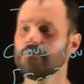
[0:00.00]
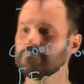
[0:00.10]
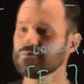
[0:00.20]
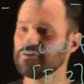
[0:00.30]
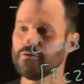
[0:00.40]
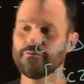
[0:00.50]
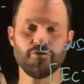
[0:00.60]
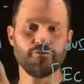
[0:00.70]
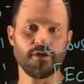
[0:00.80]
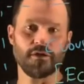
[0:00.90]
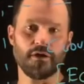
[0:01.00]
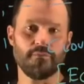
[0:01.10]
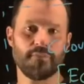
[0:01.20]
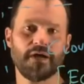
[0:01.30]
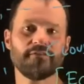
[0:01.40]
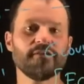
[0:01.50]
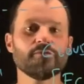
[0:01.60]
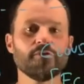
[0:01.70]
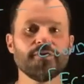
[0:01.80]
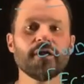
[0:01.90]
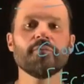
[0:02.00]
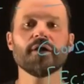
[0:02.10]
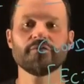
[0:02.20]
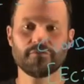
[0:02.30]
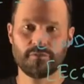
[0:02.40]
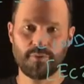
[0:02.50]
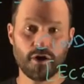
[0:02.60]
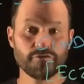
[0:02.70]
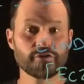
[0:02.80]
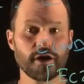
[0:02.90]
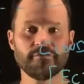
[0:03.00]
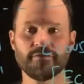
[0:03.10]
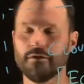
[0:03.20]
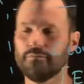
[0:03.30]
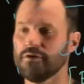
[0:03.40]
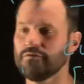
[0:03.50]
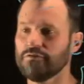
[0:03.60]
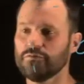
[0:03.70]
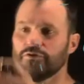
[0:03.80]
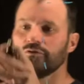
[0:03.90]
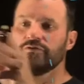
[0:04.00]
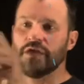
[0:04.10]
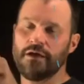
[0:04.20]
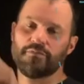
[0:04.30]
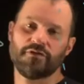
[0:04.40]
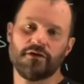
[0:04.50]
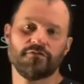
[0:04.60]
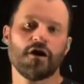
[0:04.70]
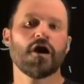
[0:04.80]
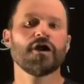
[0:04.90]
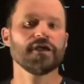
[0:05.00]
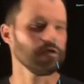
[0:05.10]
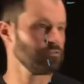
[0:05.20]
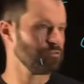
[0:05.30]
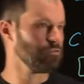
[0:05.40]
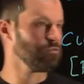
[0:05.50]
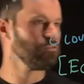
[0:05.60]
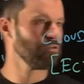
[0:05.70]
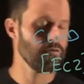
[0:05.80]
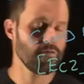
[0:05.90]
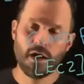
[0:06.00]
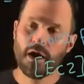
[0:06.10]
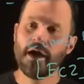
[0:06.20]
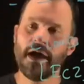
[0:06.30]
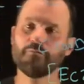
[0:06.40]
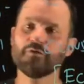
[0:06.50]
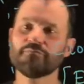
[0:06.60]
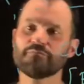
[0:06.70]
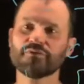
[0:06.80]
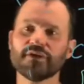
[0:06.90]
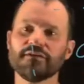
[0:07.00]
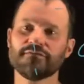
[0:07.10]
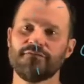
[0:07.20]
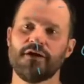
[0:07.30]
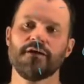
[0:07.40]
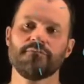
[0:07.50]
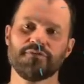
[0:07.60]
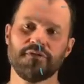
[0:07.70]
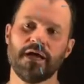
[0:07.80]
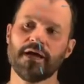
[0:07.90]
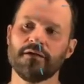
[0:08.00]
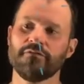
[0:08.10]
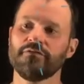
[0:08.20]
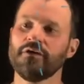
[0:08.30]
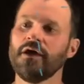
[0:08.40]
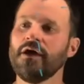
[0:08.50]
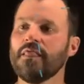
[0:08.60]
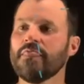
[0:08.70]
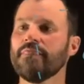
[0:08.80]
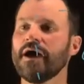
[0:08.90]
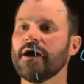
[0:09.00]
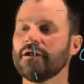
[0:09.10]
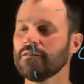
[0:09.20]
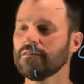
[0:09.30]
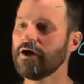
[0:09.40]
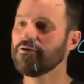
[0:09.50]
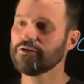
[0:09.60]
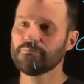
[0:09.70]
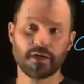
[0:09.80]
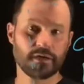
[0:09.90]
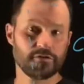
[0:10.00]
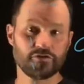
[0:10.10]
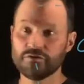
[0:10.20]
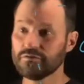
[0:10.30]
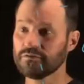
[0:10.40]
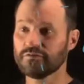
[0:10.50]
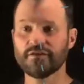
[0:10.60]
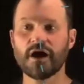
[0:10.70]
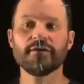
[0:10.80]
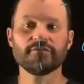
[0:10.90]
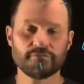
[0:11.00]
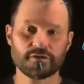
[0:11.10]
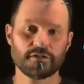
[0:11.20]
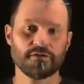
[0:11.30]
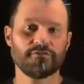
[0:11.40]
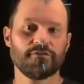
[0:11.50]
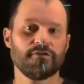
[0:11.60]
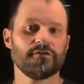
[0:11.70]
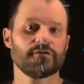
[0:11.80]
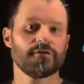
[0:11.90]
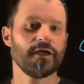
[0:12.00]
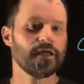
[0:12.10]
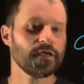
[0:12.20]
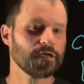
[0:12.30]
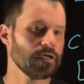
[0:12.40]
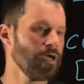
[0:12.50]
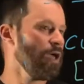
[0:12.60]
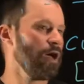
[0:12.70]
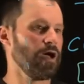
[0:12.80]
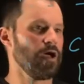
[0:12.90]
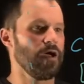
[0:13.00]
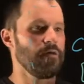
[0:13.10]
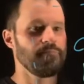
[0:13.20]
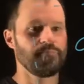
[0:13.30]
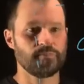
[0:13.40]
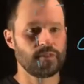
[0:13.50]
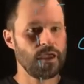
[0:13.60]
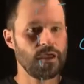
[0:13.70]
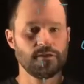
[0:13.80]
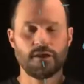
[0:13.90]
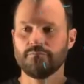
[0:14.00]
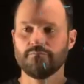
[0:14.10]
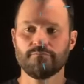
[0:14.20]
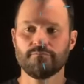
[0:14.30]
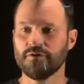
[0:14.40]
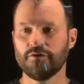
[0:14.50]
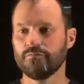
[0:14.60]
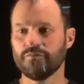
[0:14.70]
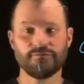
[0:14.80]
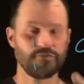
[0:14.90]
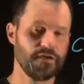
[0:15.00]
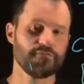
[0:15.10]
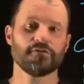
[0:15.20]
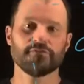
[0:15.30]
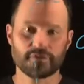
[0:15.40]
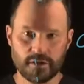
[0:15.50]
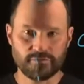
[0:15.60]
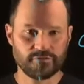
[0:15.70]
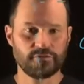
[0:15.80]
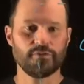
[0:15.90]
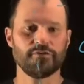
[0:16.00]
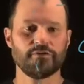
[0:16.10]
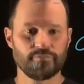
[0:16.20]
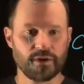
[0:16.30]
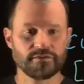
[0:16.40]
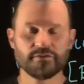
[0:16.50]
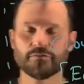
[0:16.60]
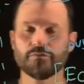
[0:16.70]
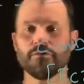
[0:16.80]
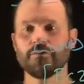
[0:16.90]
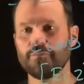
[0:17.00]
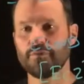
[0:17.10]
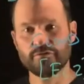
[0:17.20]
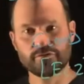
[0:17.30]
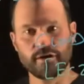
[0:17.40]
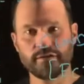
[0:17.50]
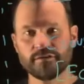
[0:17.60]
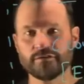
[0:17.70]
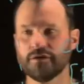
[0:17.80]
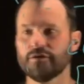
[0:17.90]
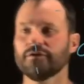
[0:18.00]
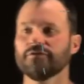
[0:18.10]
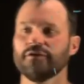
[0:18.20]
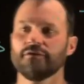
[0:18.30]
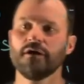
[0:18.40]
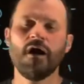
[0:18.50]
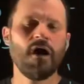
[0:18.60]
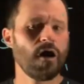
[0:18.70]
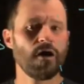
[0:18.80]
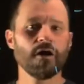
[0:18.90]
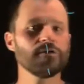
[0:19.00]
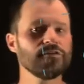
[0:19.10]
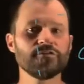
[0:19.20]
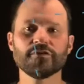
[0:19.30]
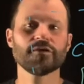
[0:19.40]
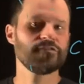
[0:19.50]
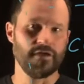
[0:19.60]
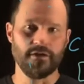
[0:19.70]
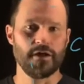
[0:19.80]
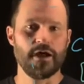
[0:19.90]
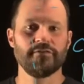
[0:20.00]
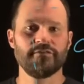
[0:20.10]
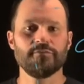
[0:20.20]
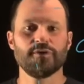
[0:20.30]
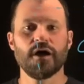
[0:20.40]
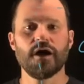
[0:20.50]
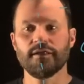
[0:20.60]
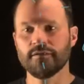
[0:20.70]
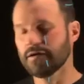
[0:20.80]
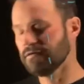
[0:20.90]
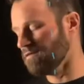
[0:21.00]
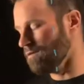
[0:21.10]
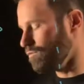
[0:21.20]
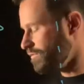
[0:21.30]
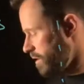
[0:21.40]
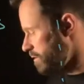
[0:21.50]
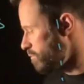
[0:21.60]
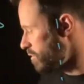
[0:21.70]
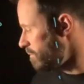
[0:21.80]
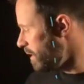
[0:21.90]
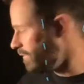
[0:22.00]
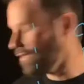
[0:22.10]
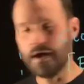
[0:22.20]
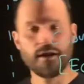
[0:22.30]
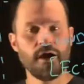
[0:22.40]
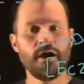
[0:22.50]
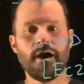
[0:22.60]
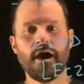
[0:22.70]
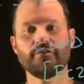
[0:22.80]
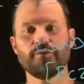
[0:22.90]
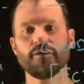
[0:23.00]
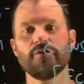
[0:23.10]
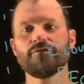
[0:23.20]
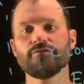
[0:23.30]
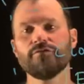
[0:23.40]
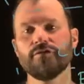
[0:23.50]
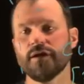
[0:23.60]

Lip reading: So if you need a MySQL database or a Postgres database, you would use Amazon's RDS to do so. And we've predefined plans that allow you to pick and choose the size of the cluster that you're creating, and you know, the flavor of the cluster, whether it's MySQL or Postgres, et cetera, all using a standardized API. And like I said, we'll talk more about that as we go through the next